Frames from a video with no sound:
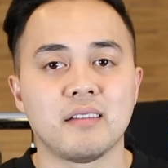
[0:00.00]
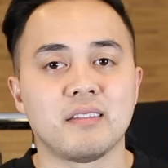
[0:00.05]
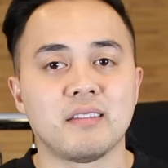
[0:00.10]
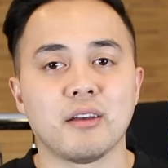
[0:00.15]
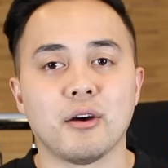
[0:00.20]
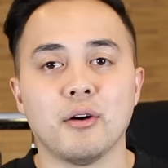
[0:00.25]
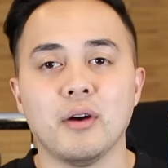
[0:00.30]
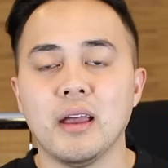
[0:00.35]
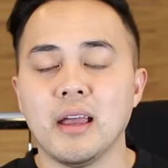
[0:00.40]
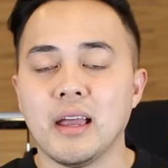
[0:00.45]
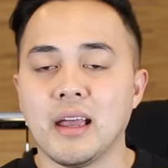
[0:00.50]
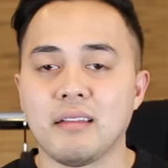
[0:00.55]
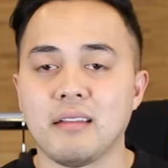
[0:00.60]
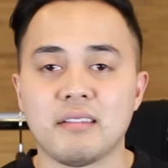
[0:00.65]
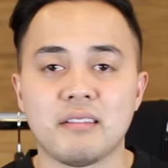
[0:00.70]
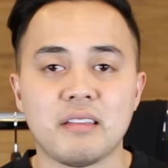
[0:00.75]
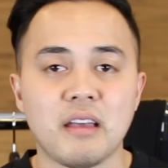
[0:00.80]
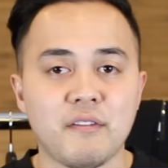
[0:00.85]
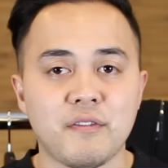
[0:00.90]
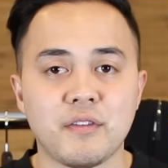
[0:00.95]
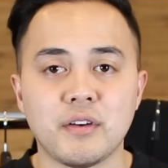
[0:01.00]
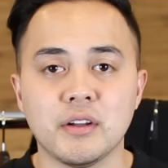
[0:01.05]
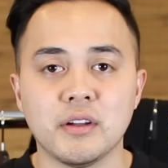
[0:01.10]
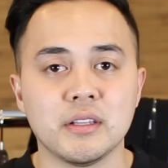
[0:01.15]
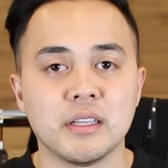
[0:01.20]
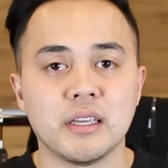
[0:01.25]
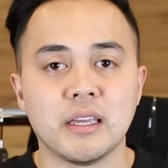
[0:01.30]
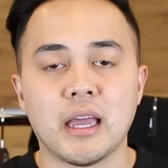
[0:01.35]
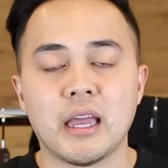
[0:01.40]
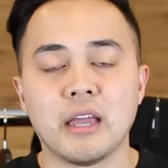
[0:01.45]
So it's
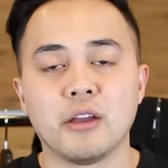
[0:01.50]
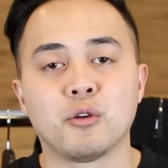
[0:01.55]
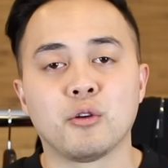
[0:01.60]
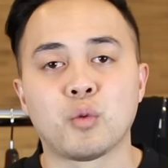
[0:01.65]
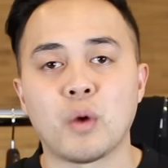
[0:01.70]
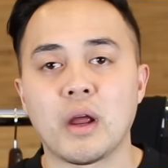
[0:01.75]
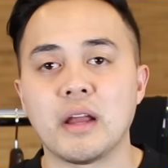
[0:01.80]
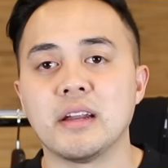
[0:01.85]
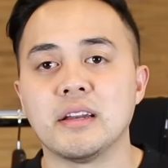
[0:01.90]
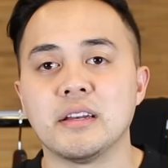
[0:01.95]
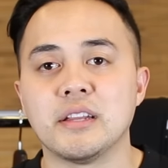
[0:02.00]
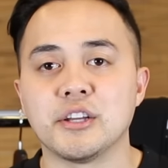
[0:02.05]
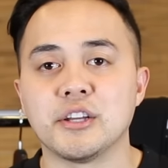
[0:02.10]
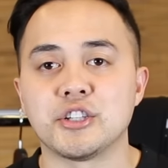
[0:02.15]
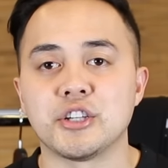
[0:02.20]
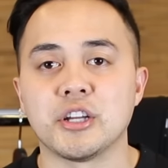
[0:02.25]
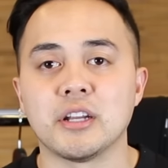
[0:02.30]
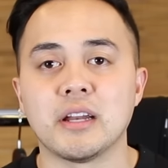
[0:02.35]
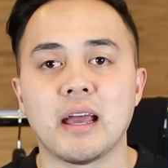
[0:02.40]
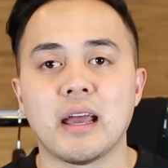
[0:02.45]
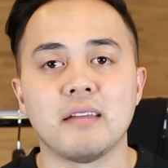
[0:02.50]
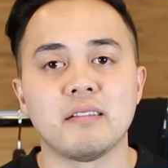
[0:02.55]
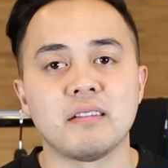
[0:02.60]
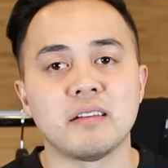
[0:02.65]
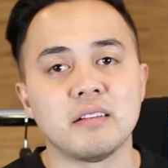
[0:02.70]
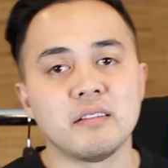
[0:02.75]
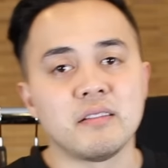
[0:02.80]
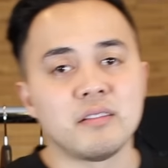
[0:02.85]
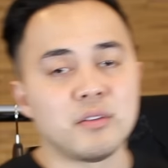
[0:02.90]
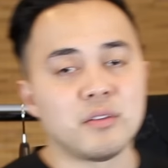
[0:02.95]
definitely a great addition as
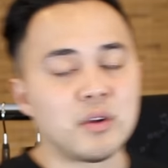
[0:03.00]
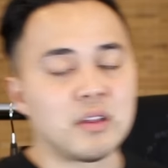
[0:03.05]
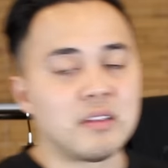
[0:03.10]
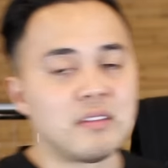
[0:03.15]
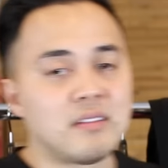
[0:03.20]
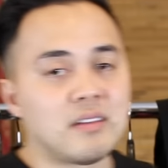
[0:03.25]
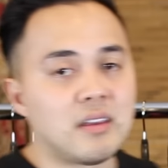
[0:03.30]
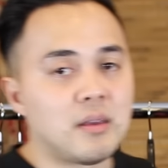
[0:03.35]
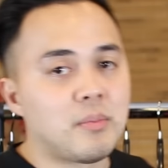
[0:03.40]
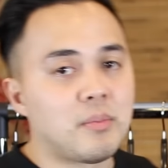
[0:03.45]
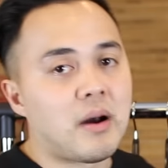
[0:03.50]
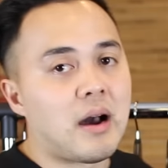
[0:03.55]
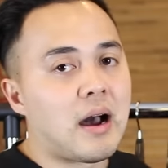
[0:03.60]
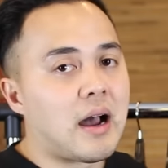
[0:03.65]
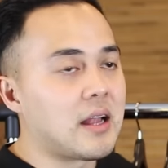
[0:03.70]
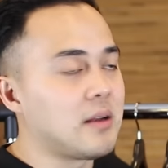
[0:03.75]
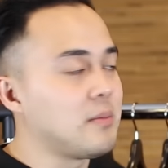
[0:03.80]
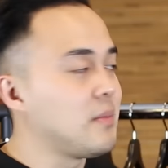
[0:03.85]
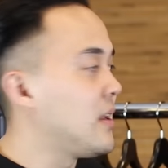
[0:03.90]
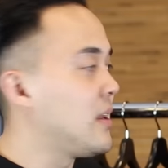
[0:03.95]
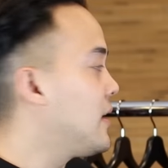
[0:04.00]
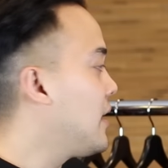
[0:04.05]
in as you can see behind